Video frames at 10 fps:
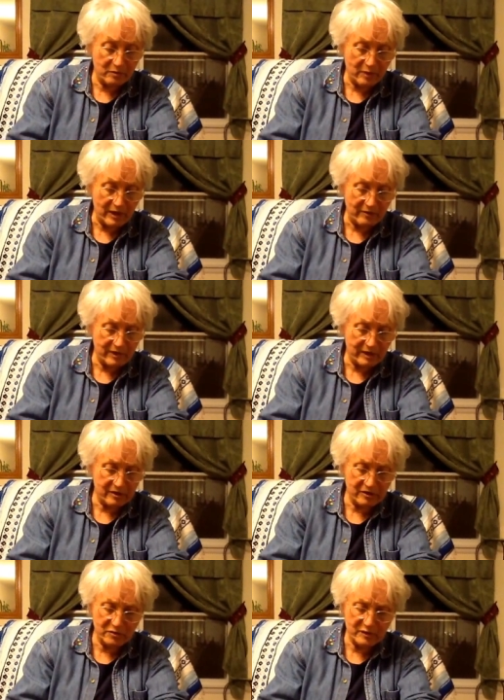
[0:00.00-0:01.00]
Brown
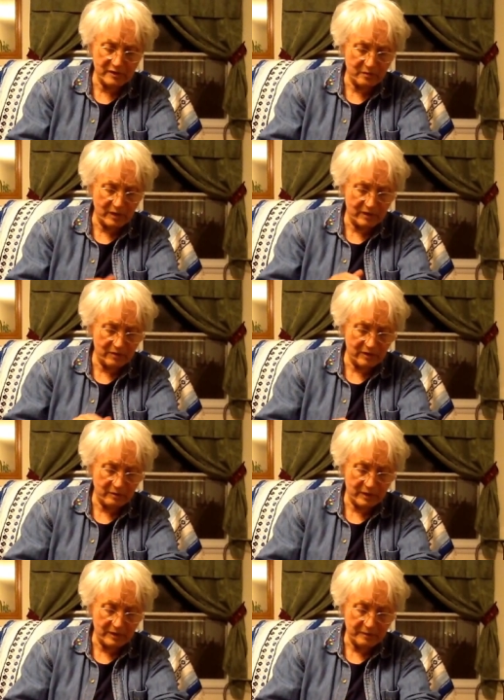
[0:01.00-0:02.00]
Recluse was in bed with me.